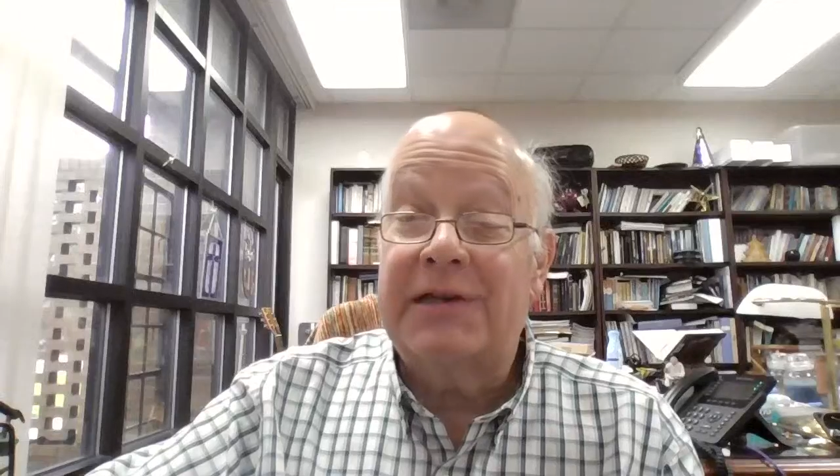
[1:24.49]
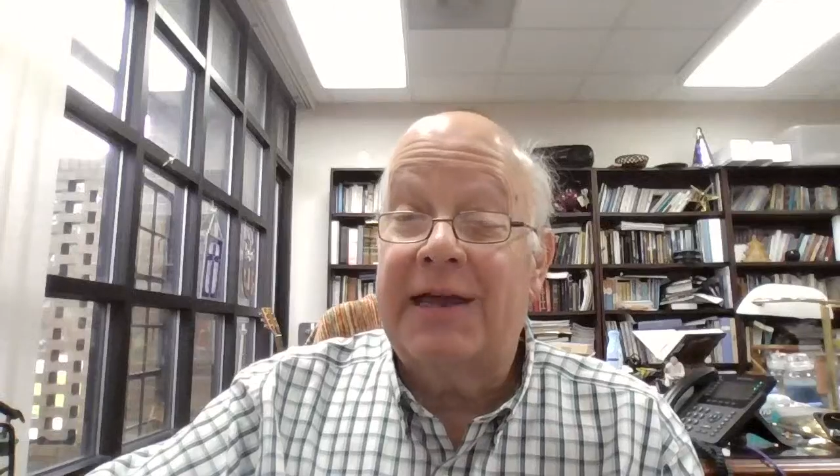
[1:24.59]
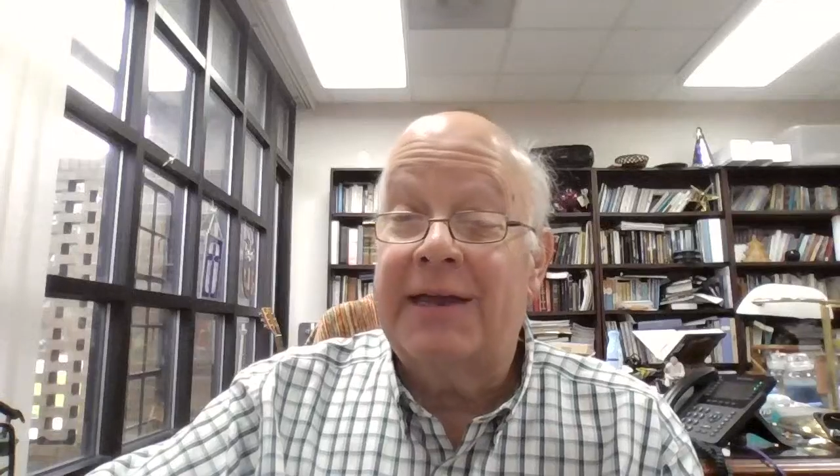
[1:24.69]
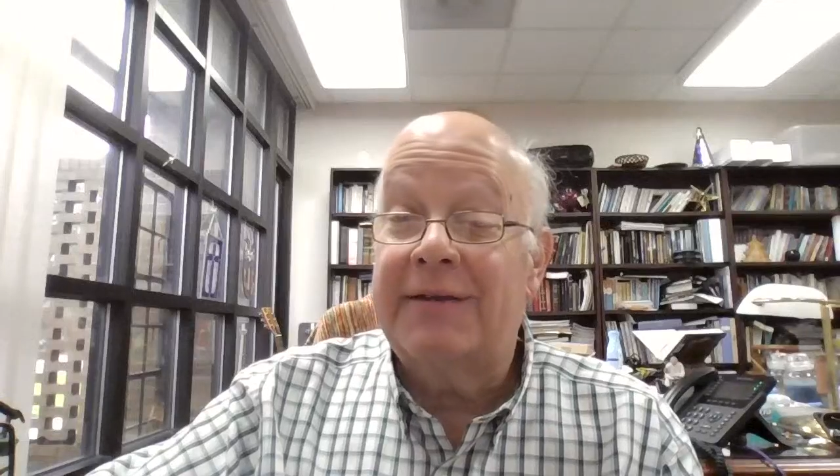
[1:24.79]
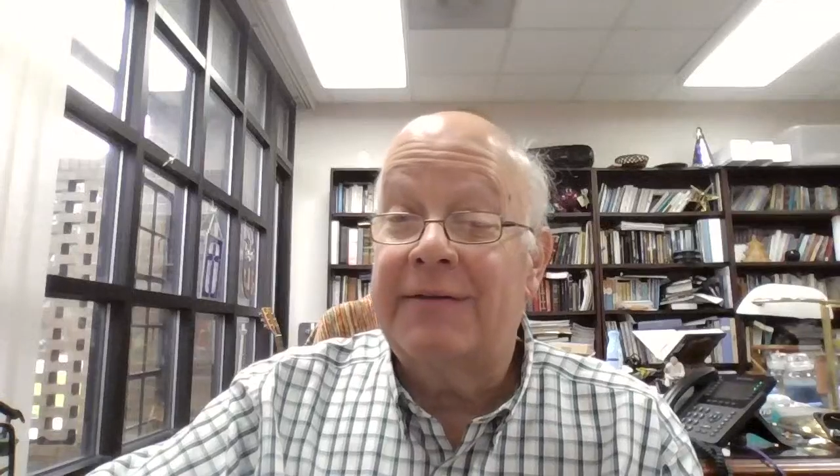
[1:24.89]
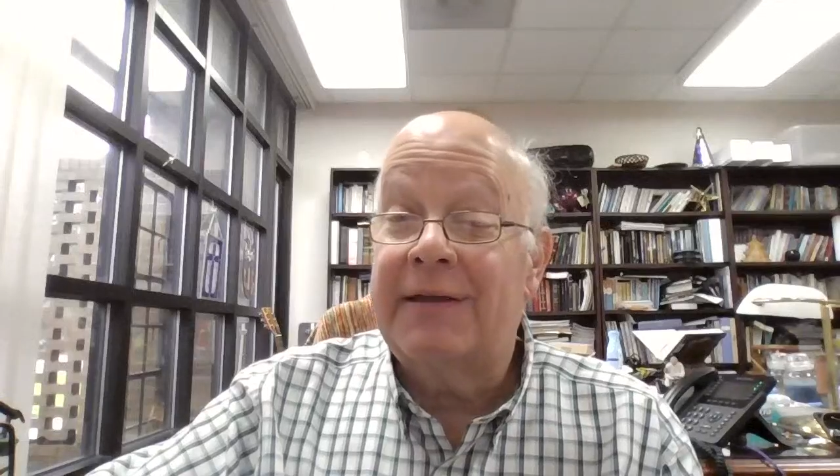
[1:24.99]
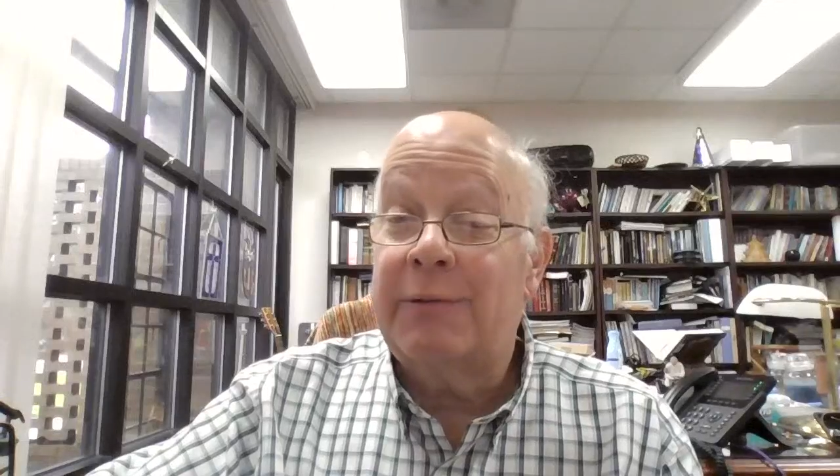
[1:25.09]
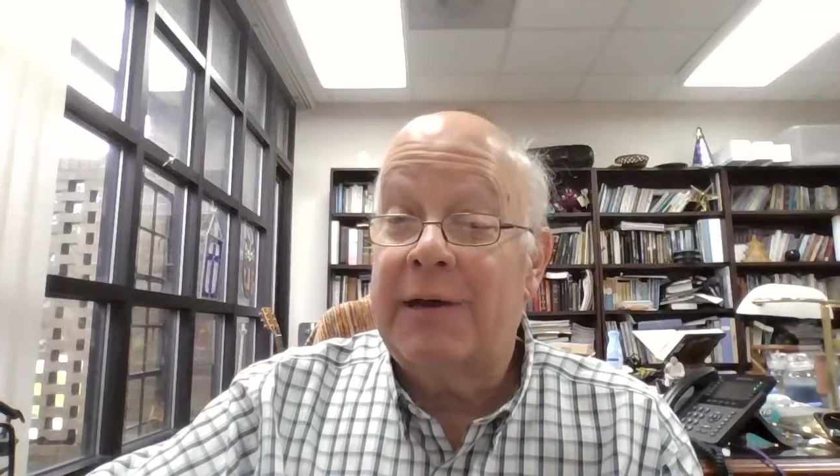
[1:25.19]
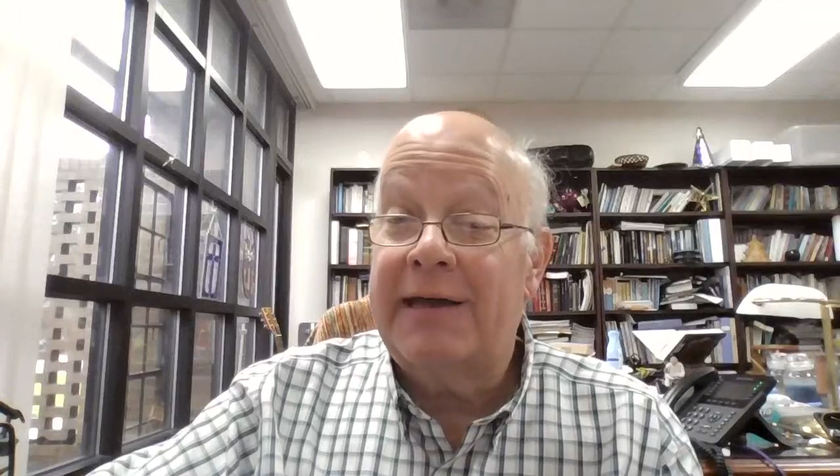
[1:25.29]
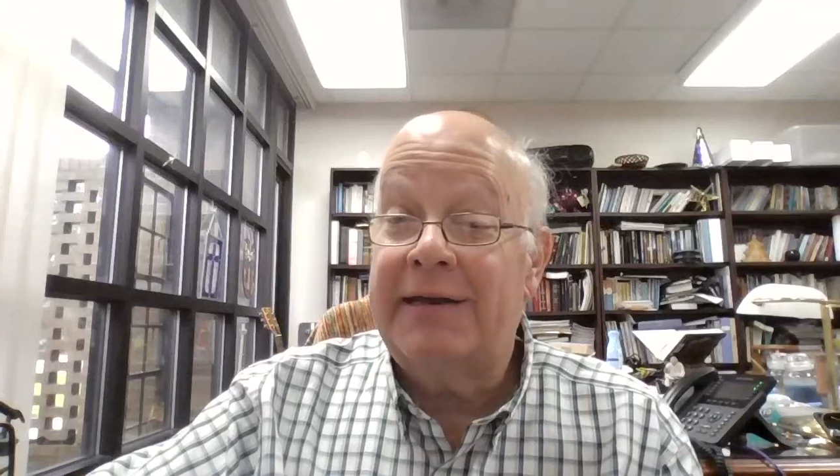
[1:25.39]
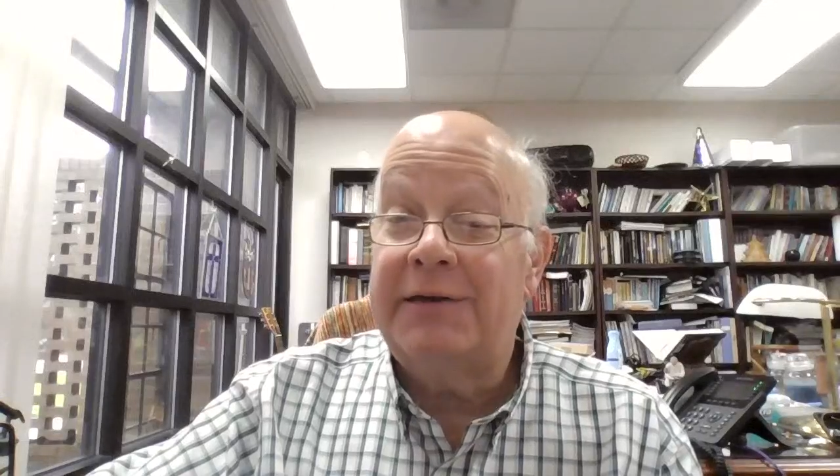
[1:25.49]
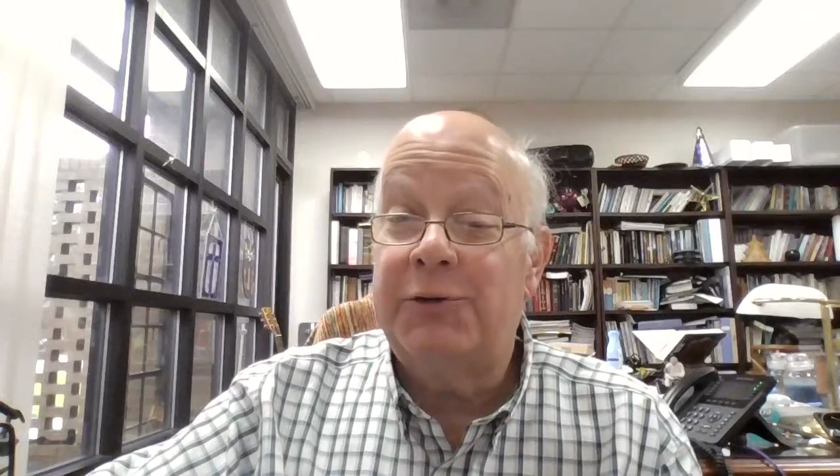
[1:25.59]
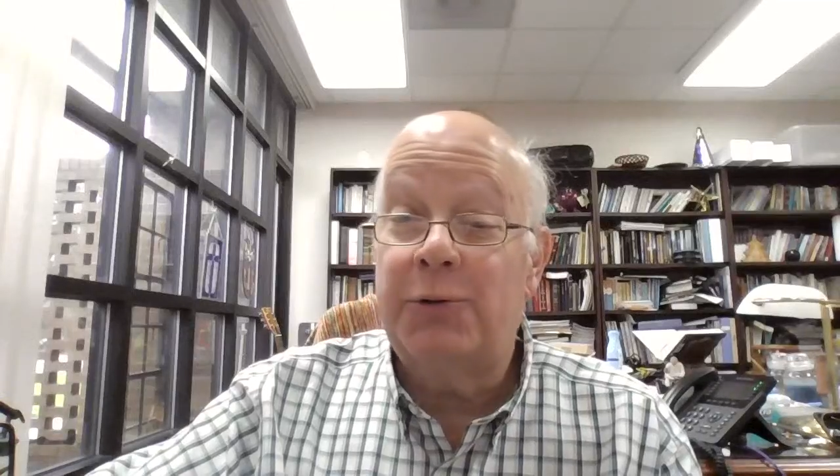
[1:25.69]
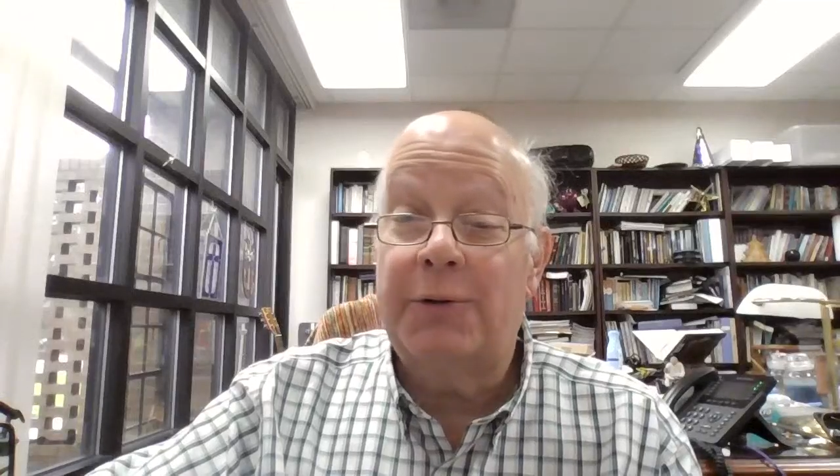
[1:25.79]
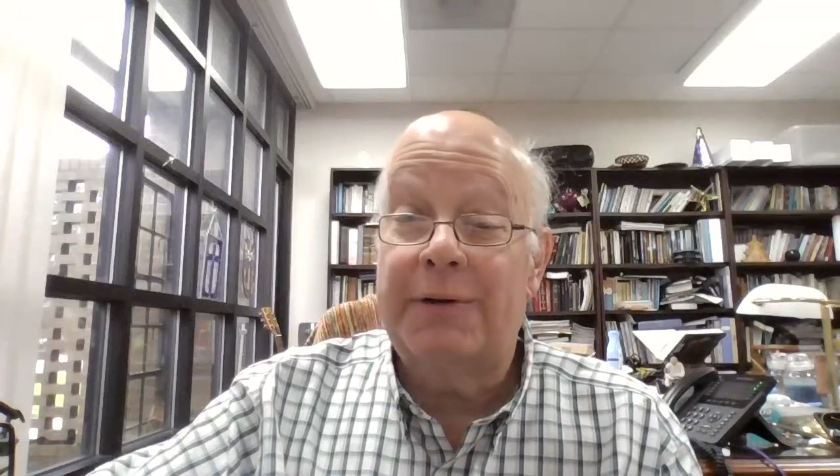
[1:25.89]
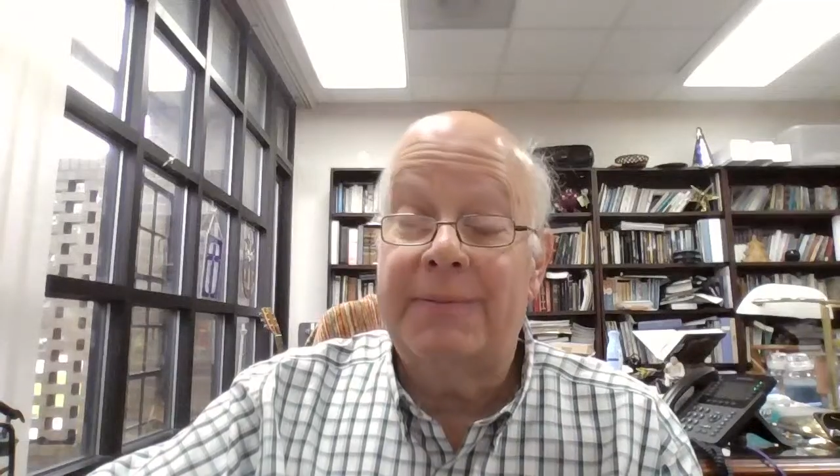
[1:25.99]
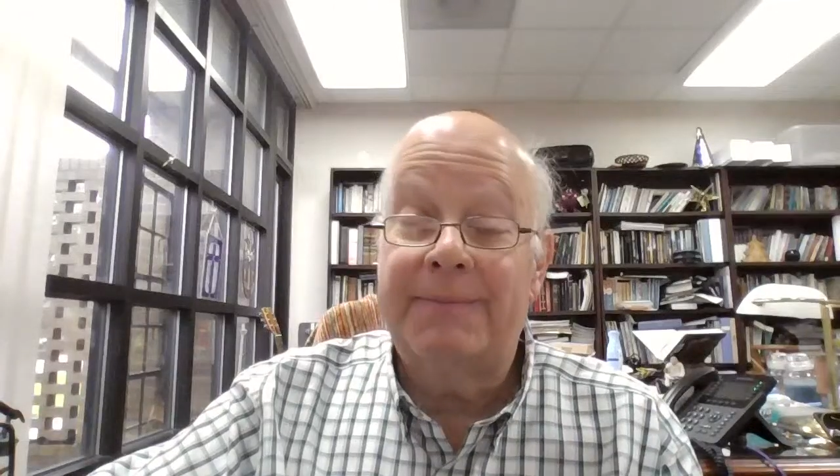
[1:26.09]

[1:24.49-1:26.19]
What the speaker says: land they were headed toward.